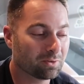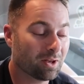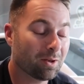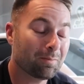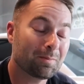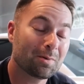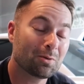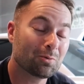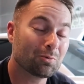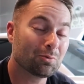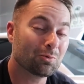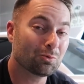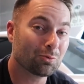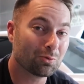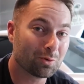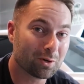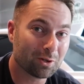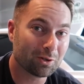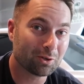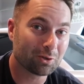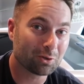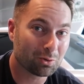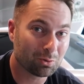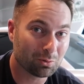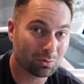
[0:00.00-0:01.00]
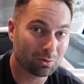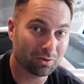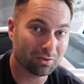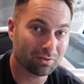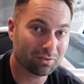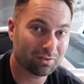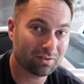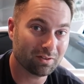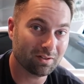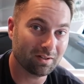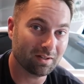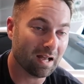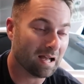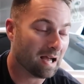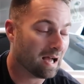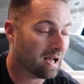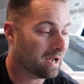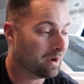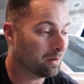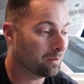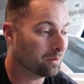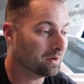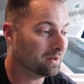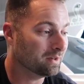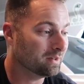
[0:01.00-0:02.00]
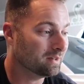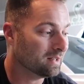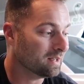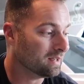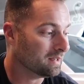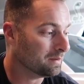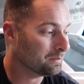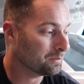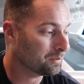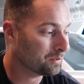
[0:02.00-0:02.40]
That'd be really cool to see. I would